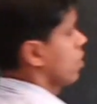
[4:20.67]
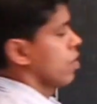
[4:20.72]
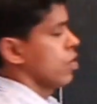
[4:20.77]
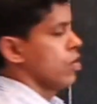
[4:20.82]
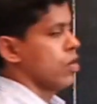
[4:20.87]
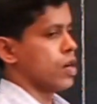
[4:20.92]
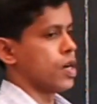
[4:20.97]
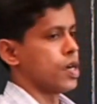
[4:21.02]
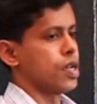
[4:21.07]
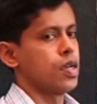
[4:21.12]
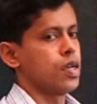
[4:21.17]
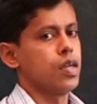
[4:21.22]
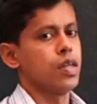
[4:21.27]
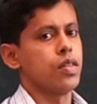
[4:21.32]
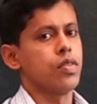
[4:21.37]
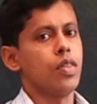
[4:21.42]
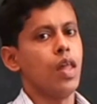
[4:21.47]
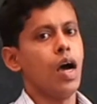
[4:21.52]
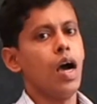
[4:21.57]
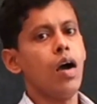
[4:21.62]
alright,
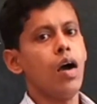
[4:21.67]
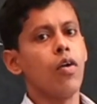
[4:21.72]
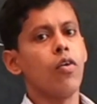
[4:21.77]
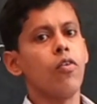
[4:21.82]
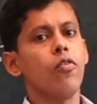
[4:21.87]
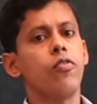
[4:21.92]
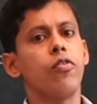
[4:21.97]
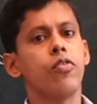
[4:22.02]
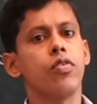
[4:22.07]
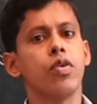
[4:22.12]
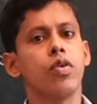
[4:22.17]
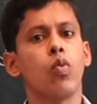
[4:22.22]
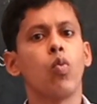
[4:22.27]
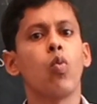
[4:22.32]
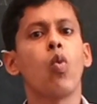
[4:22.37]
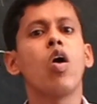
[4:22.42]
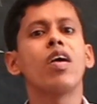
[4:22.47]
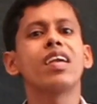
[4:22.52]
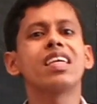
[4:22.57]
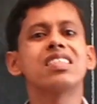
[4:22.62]
now
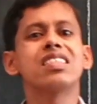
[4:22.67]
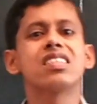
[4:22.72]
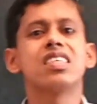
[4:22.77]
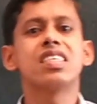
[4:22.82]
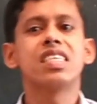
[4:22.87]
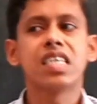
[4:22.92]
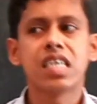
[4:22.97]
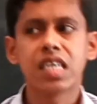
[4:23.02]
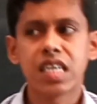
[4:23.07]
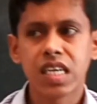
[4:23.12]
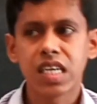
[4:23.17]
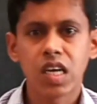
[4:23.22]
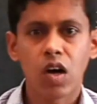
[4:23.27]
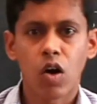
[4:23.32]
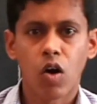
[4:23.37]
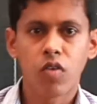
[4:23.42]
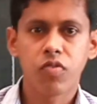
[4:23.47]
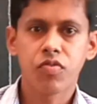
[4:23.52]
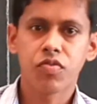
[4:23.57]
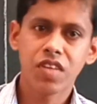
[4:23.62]
what is the degree
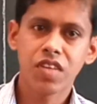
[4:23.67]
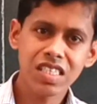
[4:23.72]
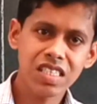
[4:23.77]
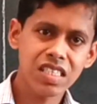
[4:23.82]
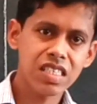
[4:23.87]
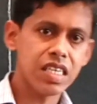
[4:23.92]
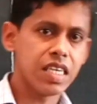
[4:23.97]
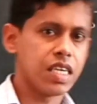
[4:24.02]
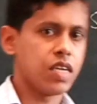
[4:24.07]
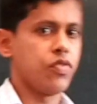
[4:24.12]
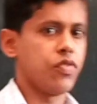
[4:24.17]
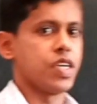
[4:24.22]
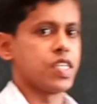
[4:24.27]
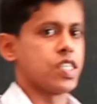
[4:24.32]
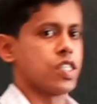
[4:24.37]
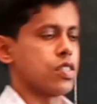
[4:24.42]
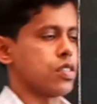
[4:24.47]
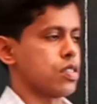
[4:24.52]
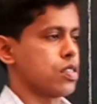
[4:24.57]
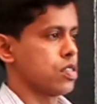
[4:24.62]
of this
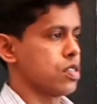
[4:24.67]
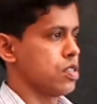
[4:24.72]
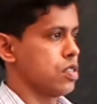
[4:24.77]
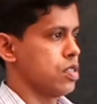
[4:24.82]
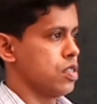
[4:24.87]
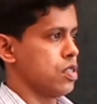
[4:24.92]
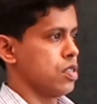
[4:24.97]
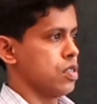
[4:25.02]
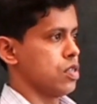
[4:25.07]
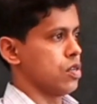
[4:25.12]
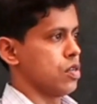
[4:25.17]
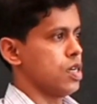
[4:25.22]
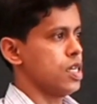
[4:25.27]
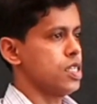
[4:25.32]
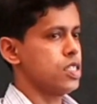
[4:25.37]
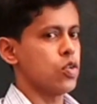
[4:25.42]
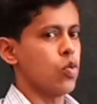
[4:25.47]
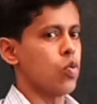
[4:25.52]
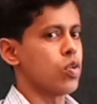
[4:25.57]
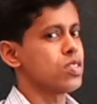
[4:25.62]
equation?
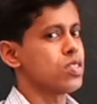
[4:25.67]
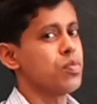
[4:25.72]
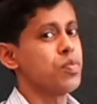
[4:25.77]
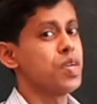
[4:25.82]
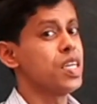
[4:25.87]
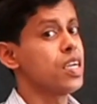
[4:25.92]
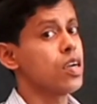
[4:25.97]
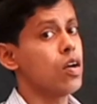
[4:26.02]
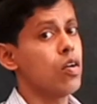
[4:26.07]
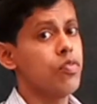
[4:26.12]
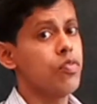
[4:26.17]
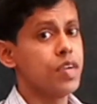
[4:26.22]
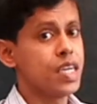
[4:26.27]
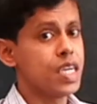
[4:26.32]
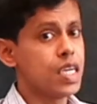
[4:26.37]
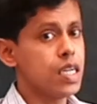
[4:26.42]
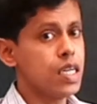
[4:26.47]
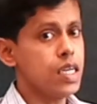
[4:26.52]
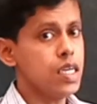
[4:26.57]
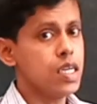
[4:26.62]
Alright, so what is the meaning of
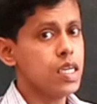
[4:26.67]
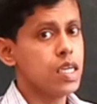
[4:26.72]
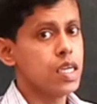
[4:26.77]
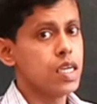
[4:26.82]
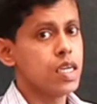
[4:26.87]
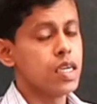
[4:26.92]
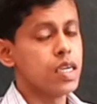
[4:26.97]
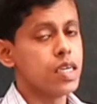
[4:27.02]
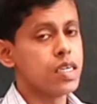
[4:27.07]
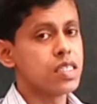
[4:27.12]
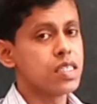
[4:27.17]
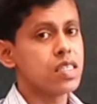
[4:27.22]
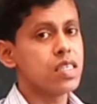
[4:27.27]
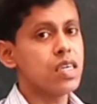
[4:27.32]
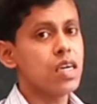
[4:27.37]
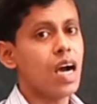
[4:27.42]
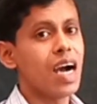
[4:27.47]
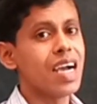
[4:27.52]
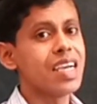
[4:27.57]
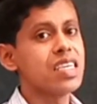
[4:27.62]
degree? It is
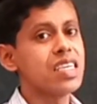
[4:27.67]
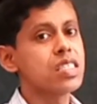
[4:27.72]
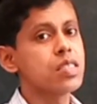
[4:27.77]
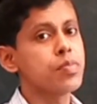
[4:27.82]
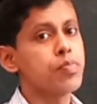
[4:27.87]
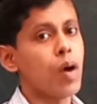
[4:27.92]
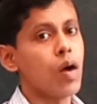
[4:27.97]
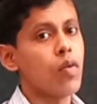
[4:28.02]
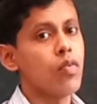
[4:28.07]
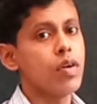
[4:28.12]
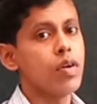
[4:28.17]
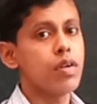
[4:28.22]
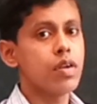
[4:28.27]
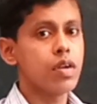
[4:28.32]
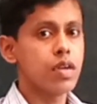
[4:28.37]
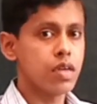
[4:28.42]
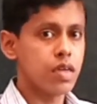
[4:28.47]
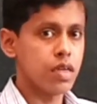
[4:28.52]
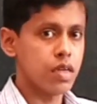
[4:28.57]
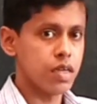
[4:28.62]
the highest power
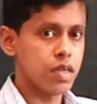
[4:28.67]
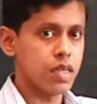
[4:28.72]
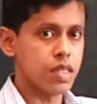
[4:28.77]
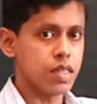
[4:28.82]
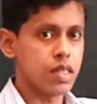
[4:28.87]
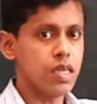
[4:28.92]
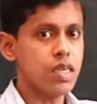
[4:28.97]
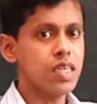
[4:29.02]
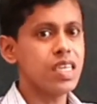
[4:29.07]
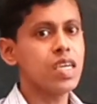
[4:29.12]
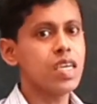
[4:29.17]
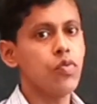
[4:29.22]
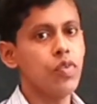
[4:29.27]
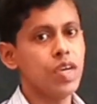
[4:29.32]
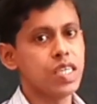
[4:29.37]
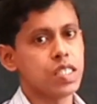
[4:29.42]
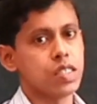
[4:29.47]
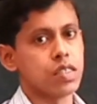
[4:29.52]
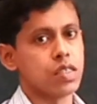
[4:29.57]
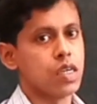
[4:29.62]
in the
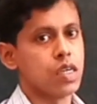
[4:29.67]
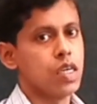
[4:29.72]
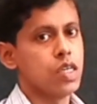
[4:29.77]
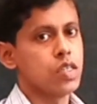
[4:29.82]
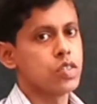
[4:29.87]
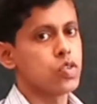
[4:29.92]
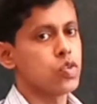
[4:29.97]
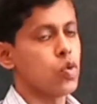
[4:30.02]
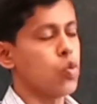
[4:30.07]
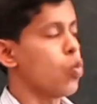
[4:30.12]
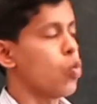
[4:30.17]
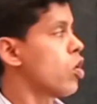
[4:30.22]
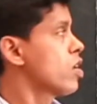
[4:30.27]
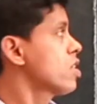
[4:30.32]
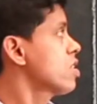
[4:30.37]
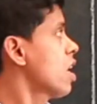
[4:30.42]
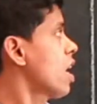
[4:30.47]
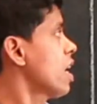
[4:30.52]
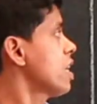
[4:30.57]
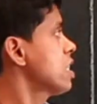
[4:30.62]
equation. So, what
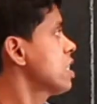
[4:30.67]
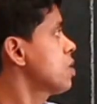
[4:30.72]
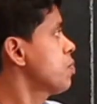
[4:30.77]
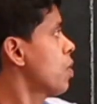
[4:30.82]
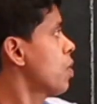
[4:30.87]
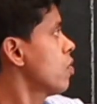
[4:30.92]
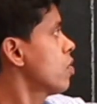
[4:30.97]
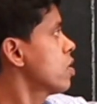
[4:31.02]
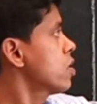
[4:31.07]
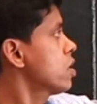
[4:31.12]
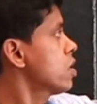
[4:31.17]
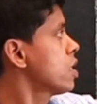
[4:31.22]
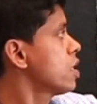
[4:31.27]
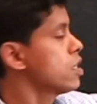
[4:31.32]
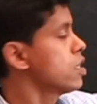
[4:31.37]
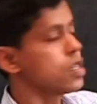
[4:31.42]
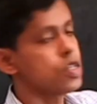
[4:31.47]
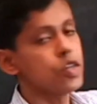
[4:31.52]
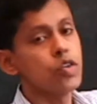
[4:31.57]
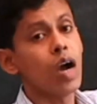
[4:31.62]
is the highest power?
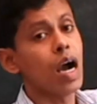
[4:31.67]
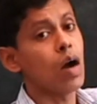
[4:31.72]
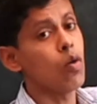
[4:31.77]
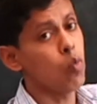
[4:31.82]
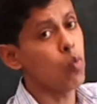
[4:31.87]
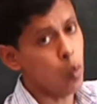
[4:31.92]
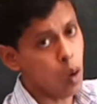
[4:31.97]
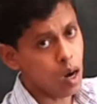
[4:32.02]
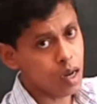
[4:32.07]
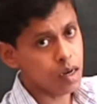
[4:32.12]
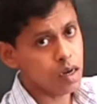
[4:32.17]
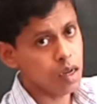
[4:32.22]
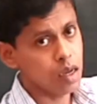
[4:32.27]
Here you have 1,